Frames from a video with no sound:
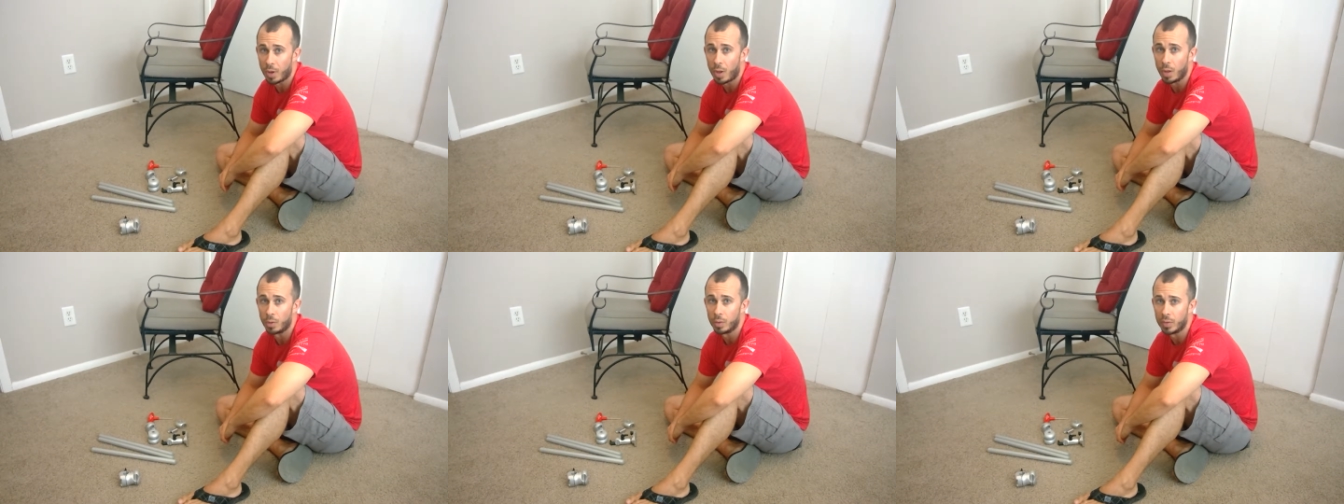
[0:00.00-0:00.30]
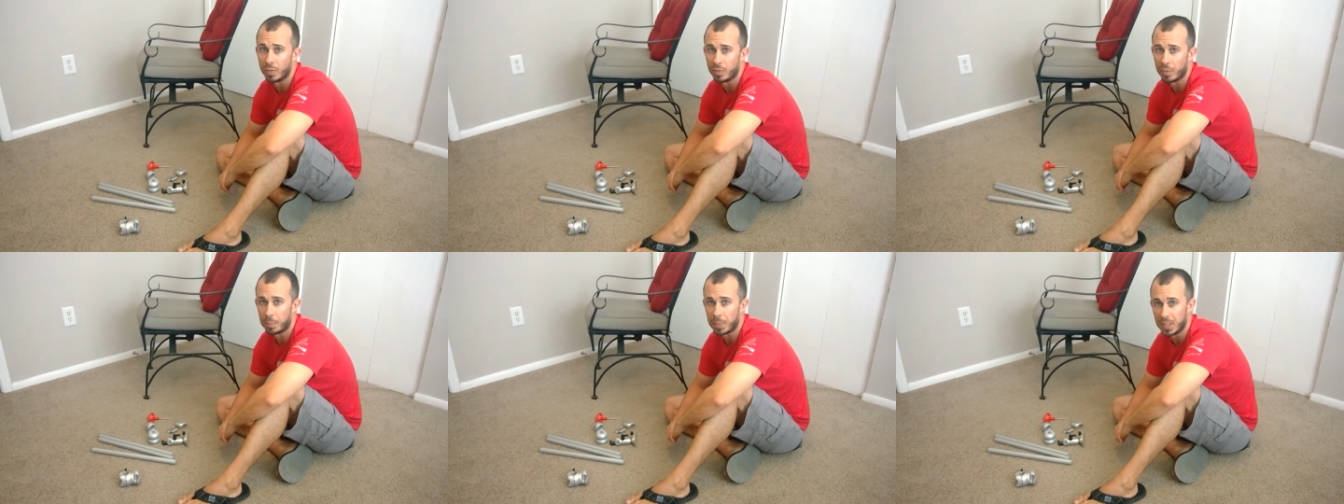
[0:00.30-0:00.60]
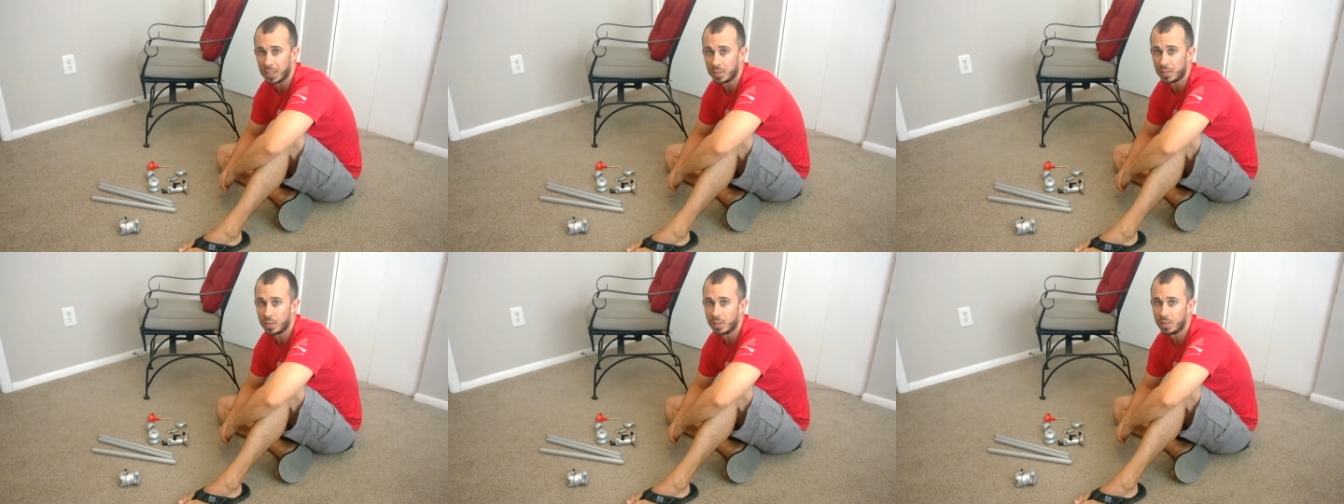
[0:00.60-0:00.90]
all of the
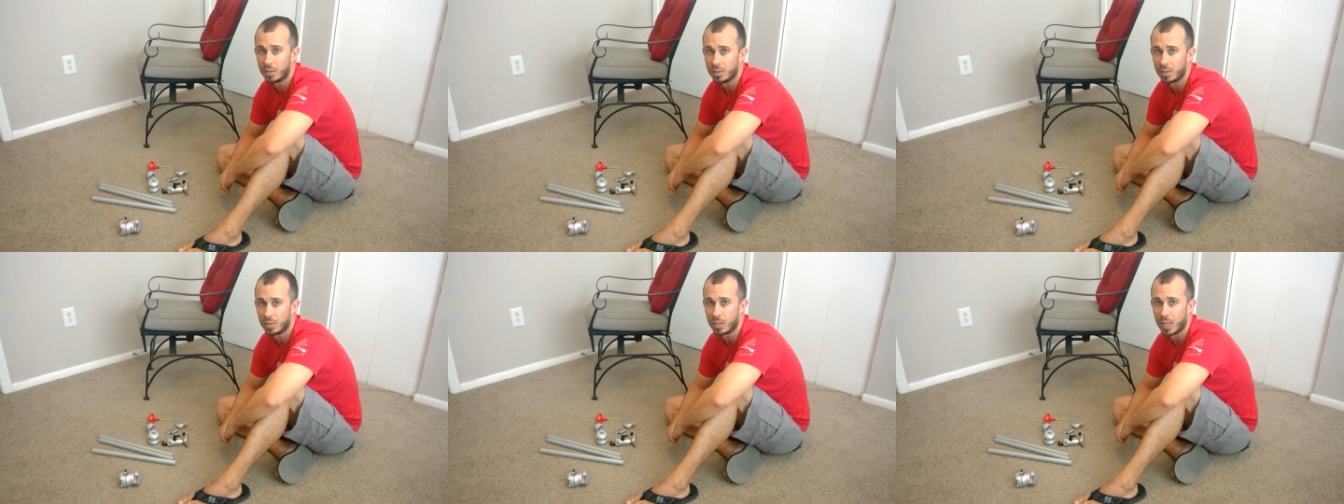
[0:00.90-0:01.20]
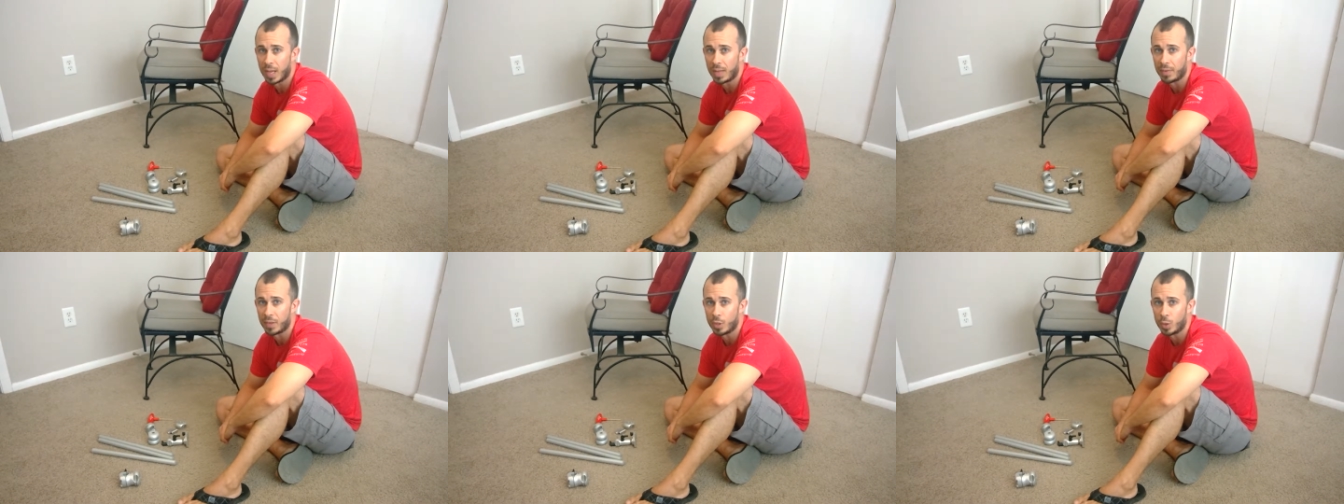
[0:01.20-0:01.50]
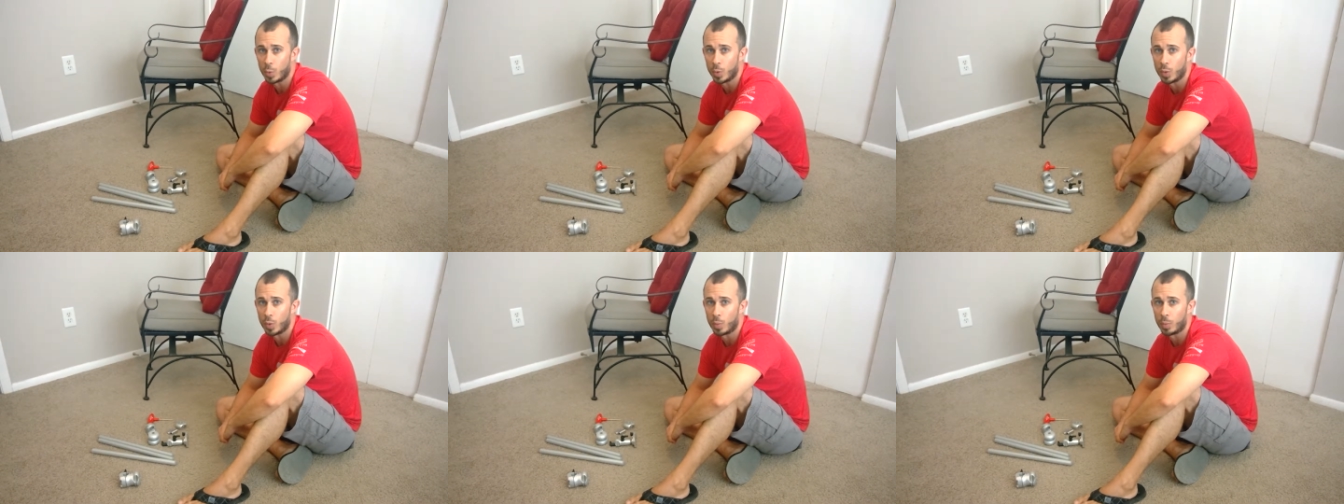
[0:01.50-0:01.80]
pieces that
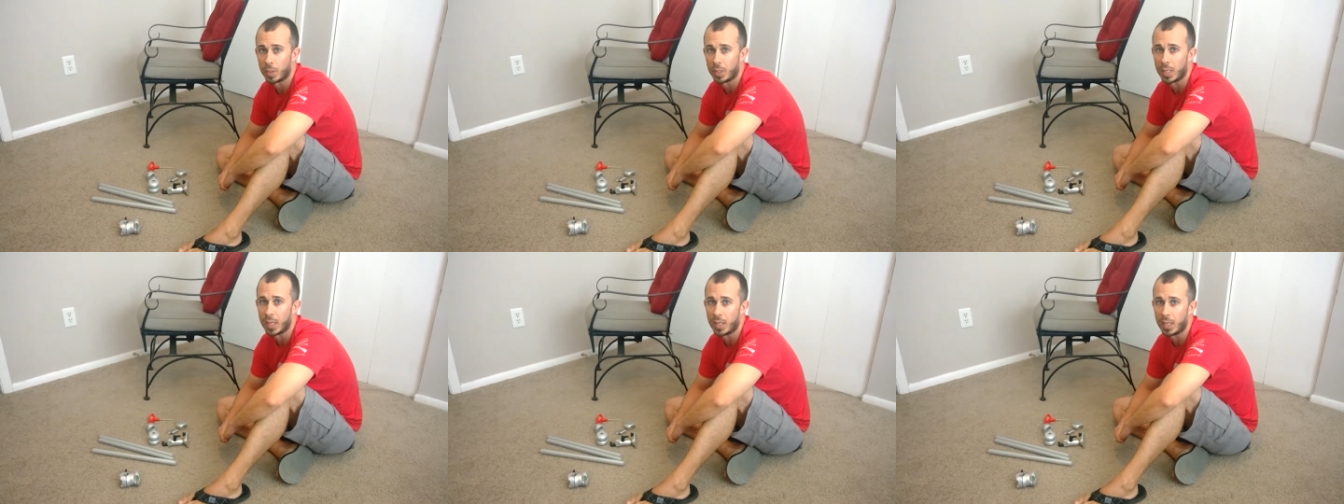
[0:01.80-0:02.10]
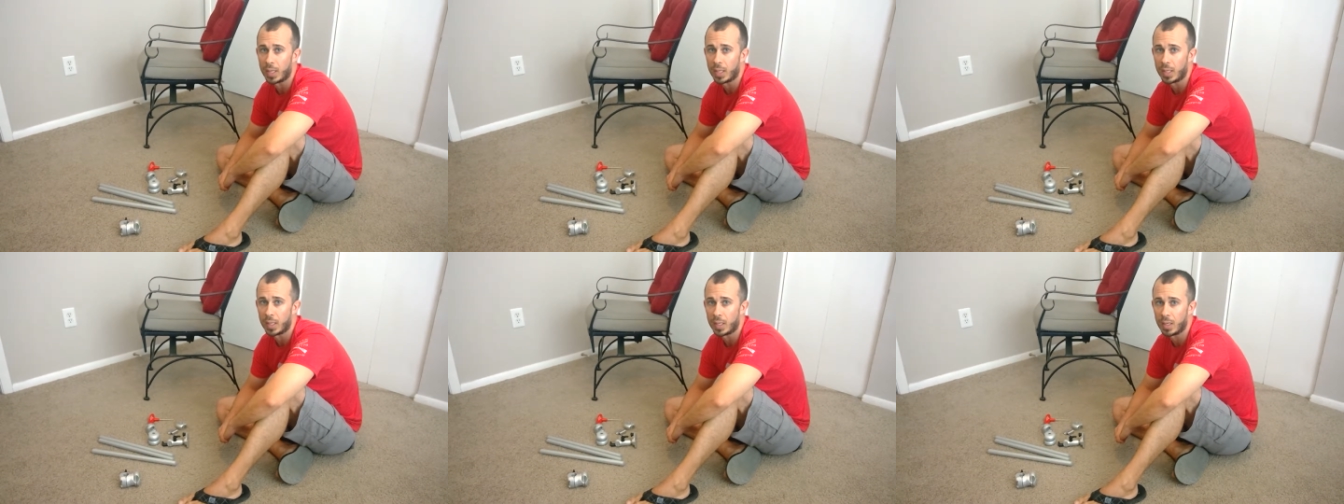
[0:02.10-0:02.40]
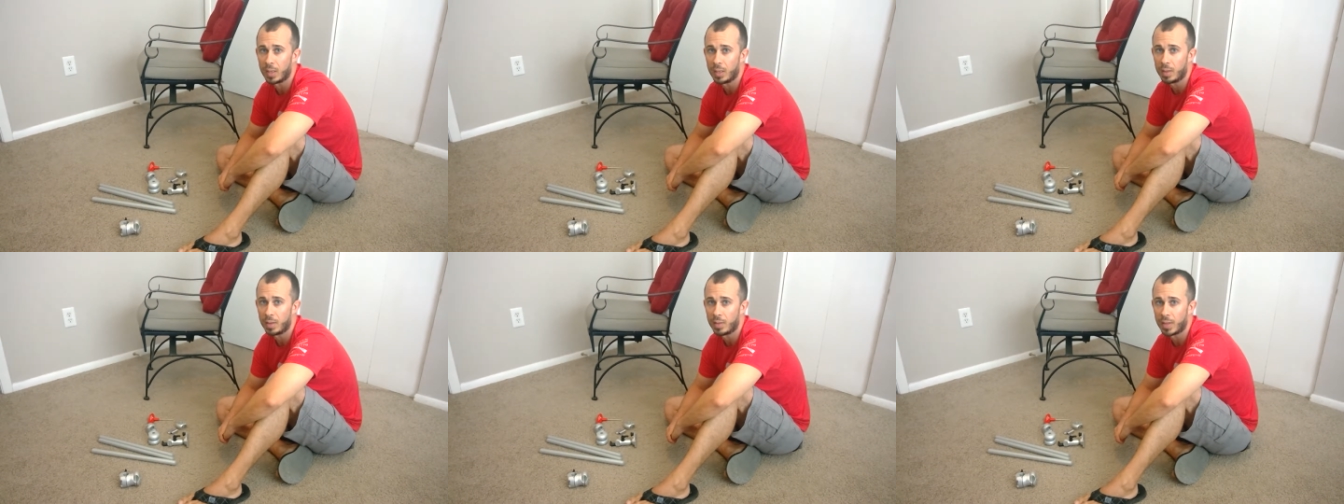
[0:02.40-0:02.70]
you would normally get
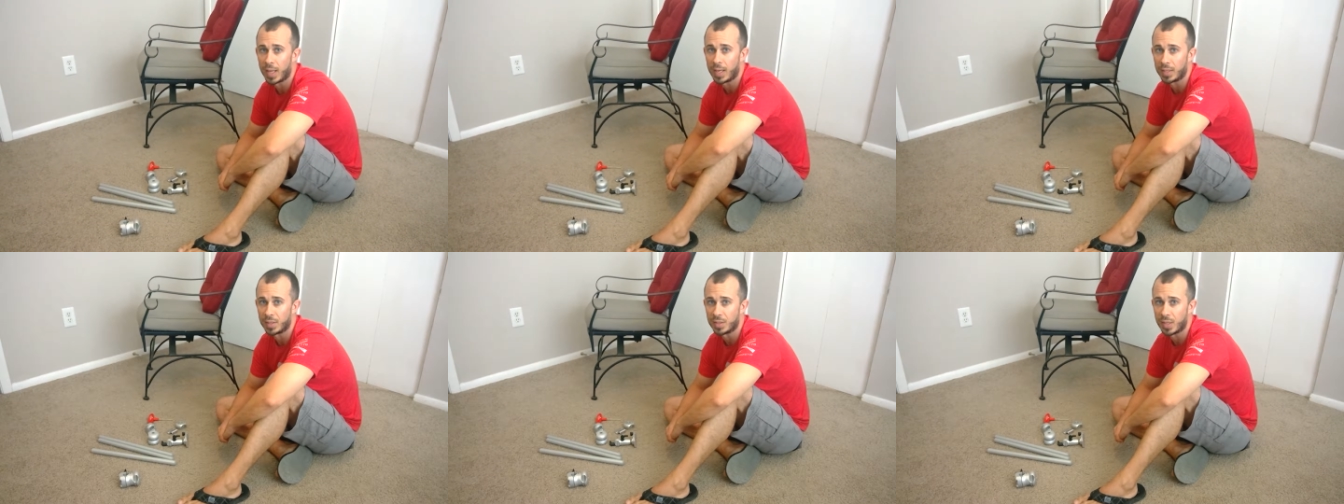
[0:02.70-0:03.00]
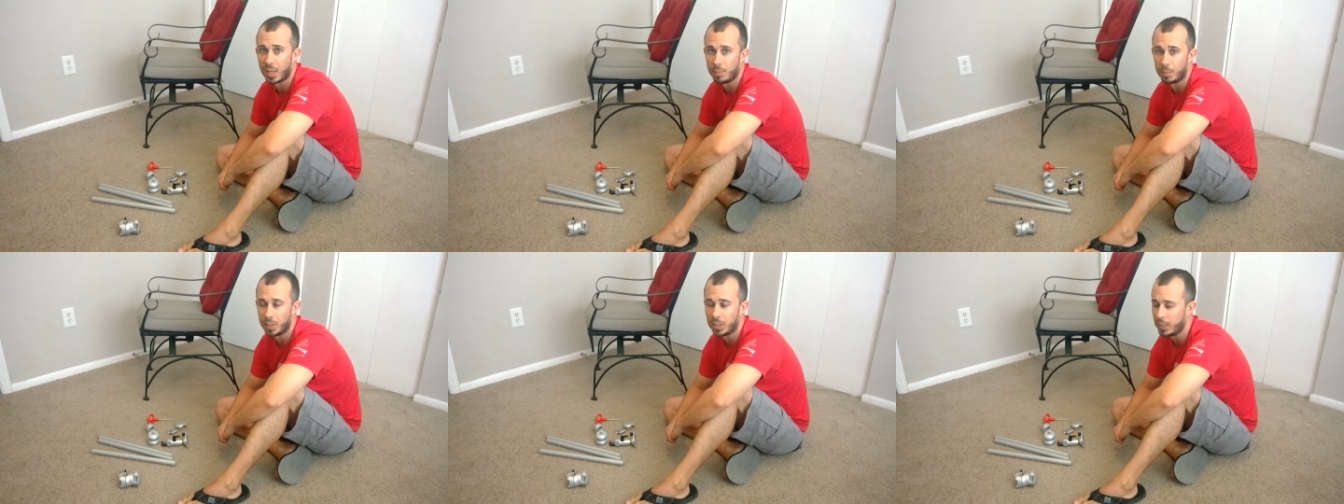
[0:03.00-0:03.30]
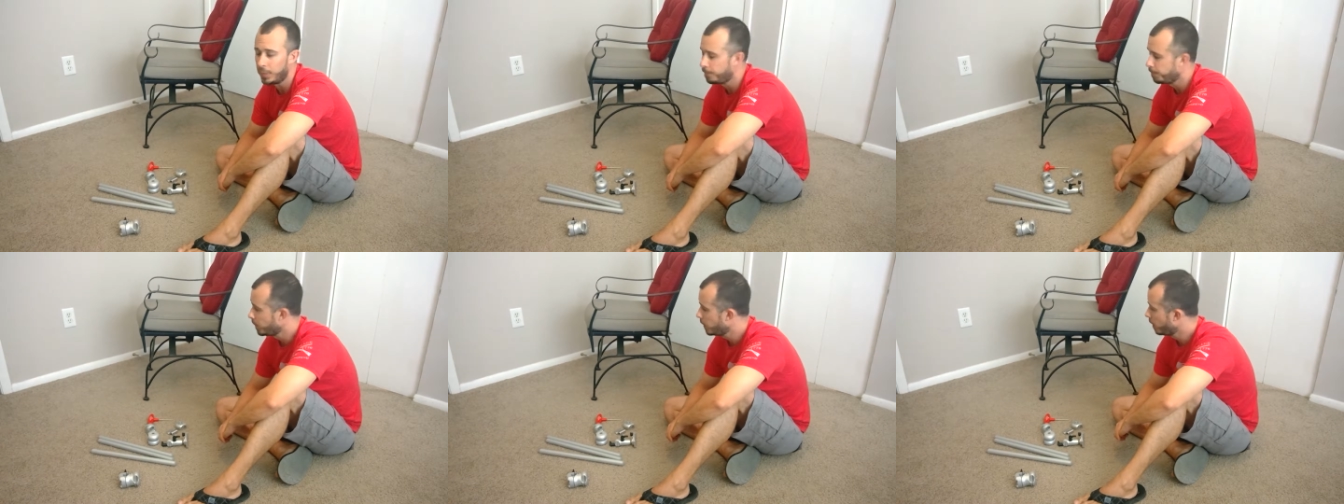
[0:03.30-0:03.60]
in that assembly,